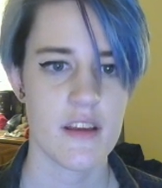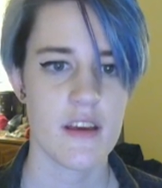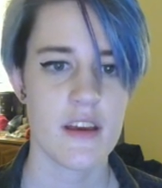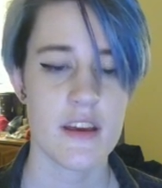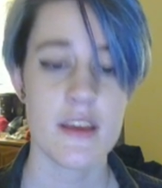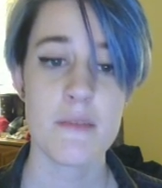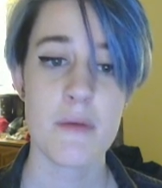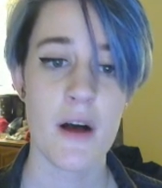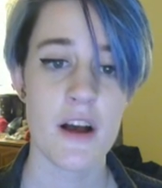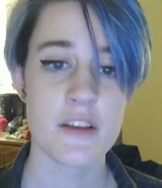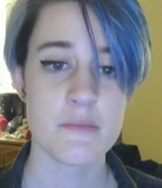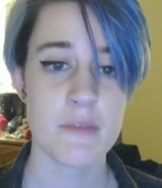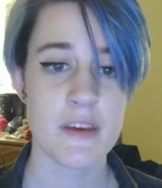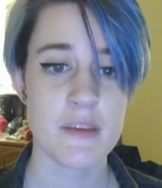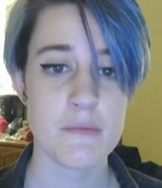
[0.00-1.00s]
He paused,
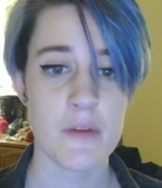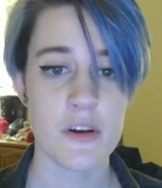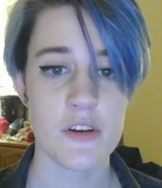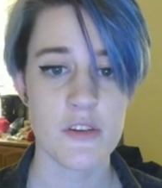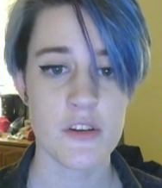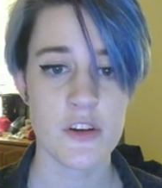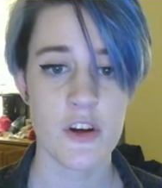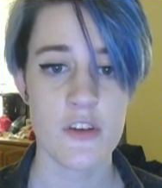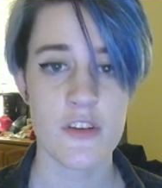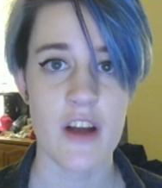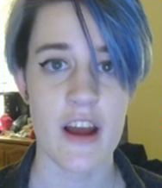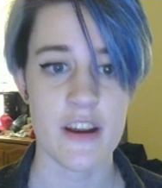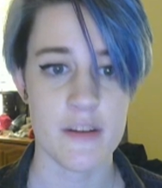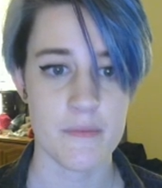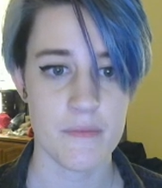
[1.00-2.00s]
making Mario look over at
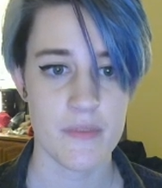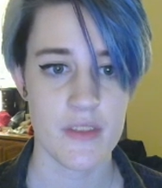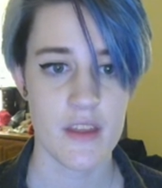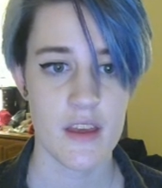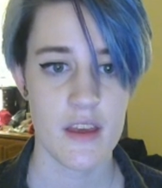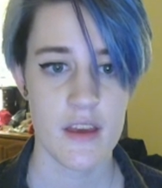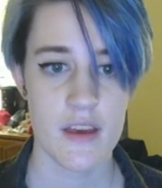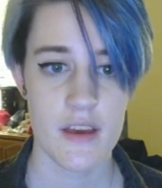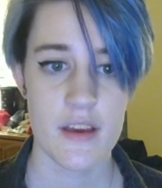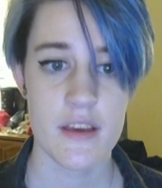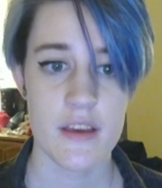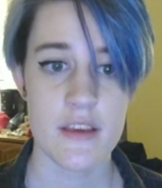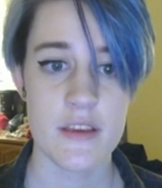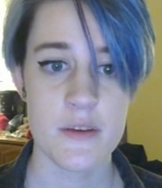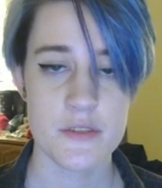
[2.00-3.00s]
him.
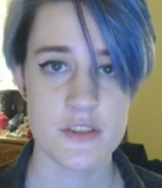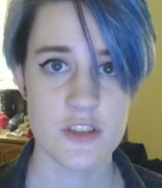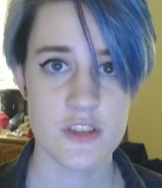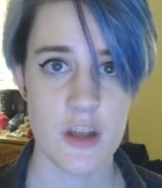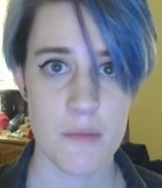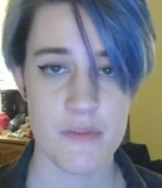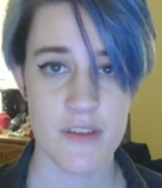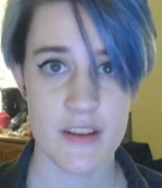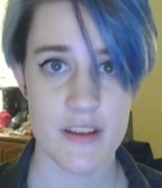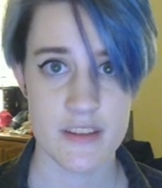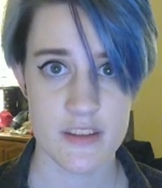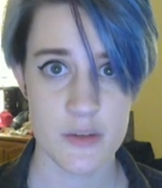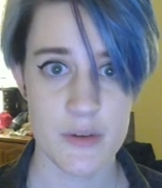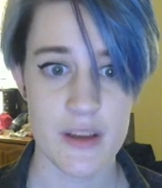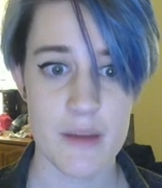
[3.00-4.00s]
"You should stop
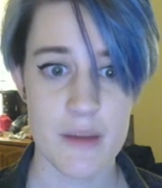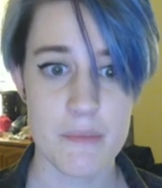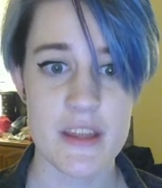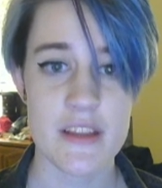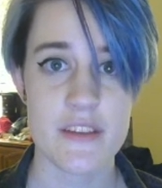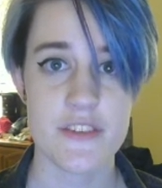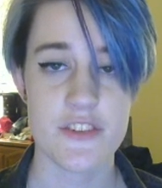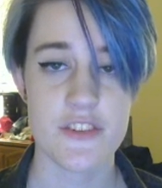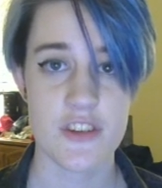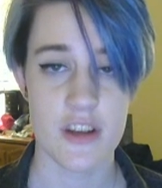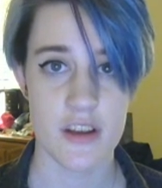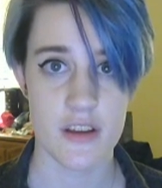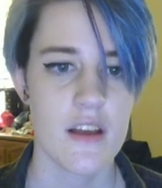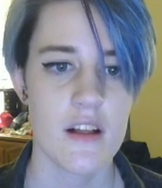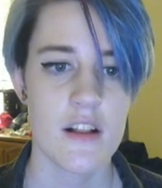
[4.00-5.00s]
rescuing a Peach,"
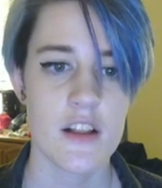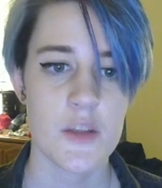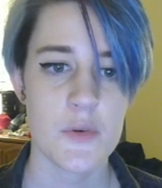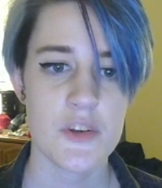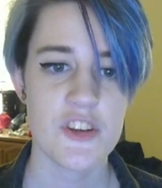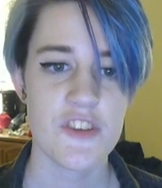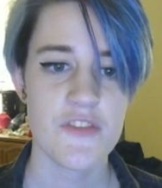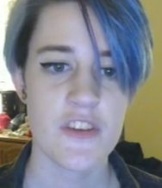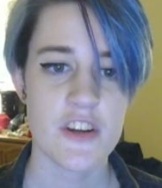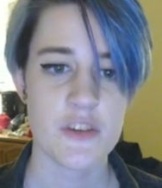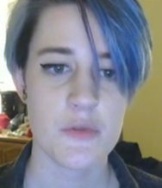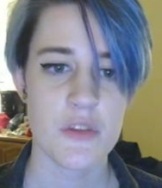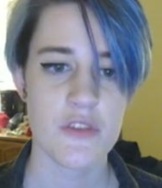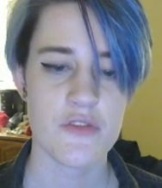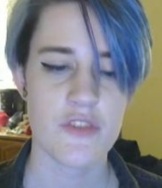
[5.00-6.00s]
Luigi finished
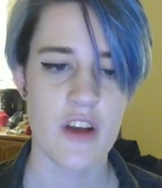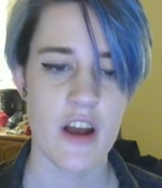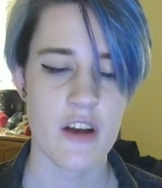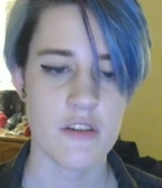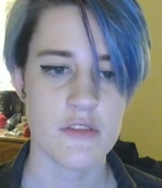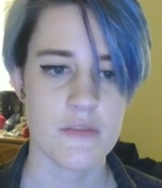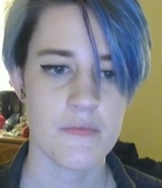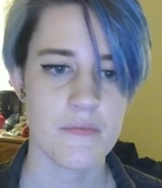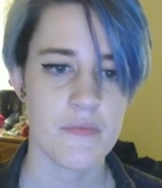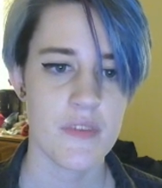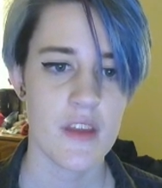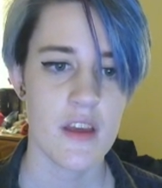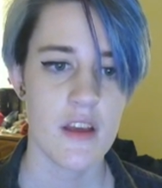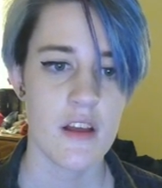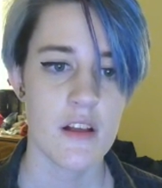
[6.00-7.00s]
with a frown.
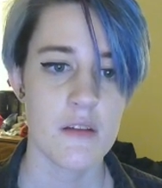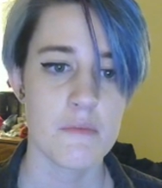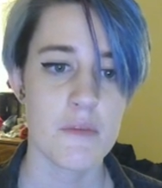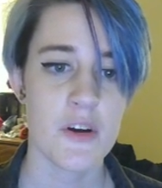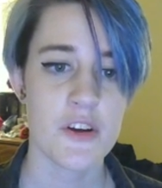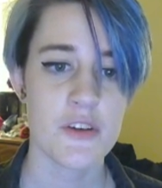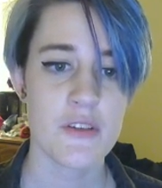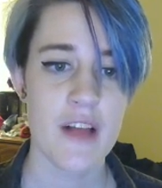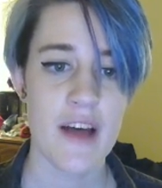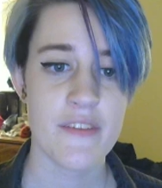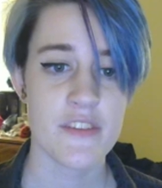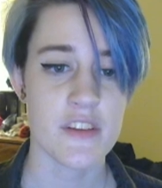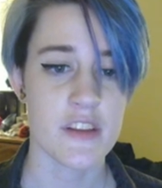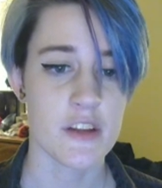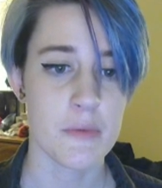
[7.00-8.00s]
Mario laughed a
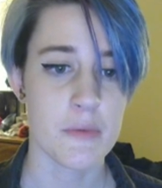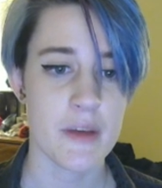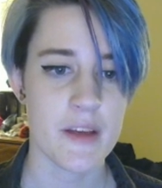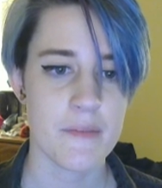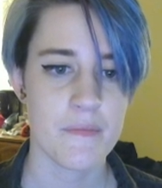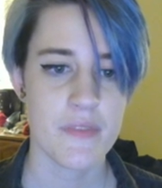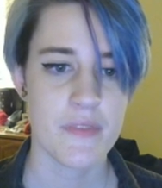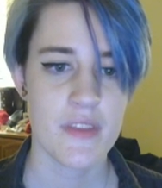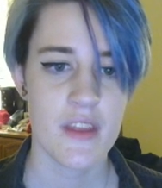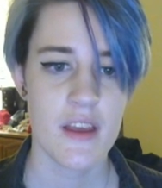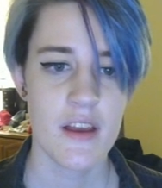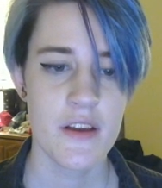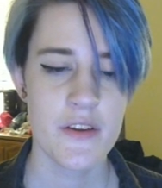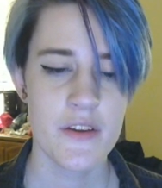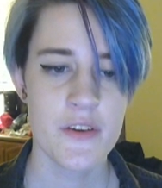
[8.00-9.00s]
little bit.
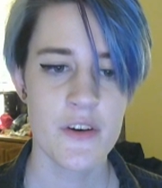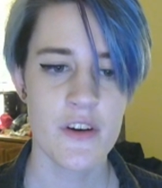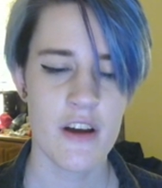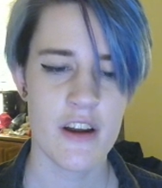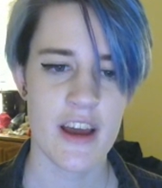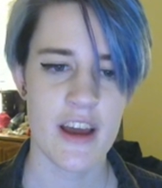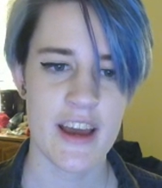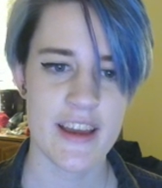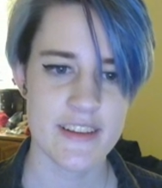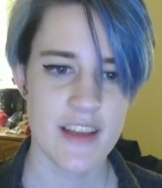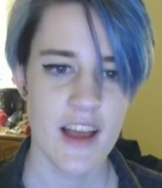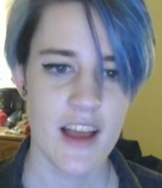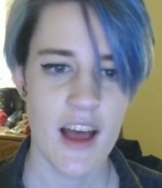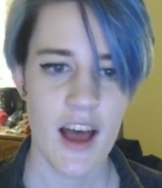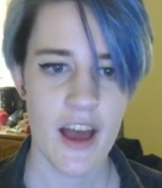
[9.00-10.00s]
"You're alright.
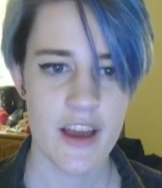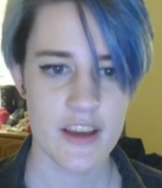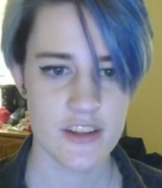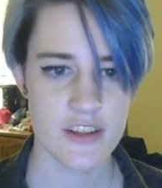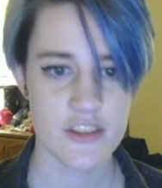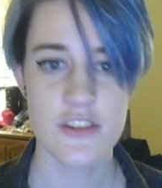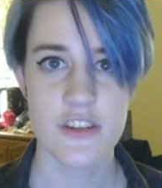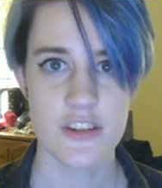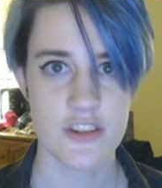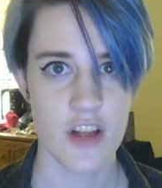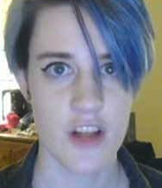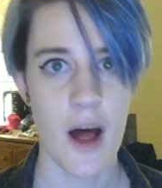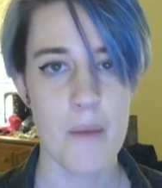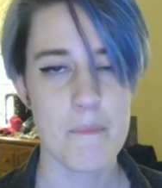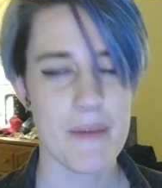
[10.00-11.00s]
I should stop."